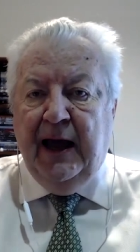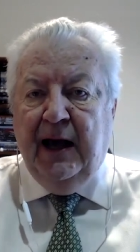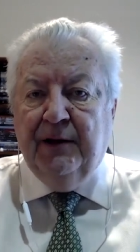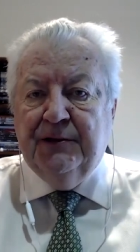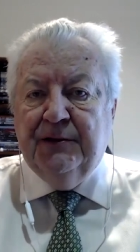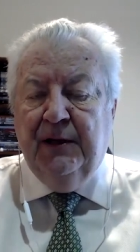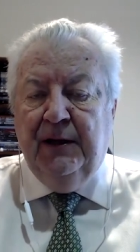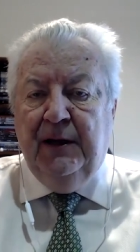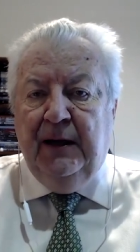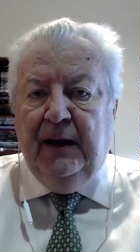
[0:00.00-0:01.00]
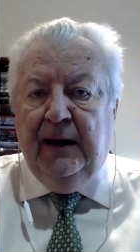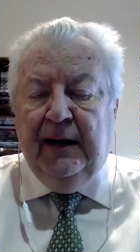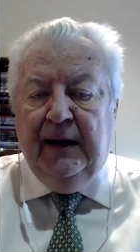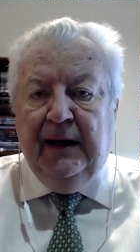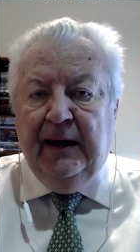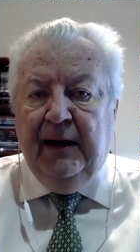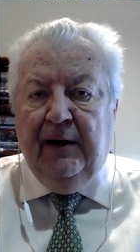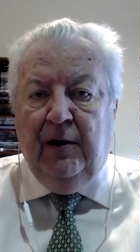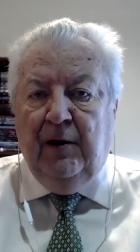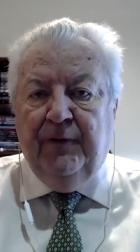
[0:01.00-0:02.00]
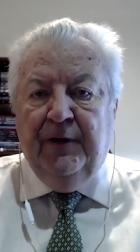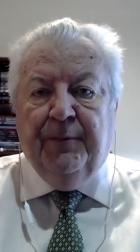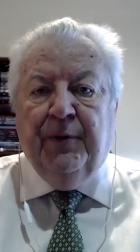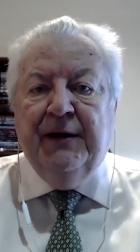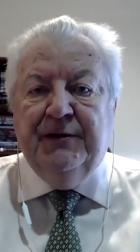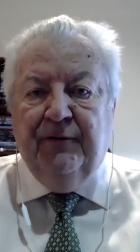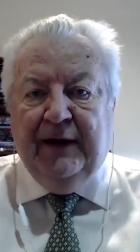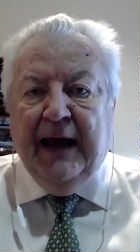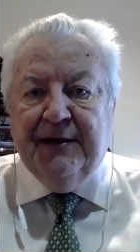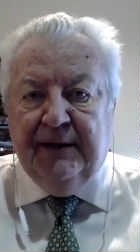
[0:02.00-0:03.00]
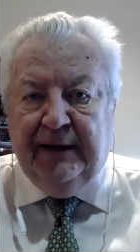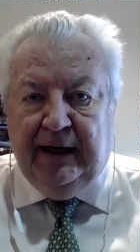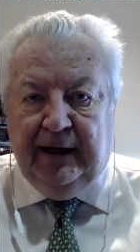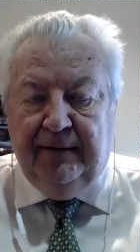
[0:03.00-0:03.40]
House, over the price of gasoline.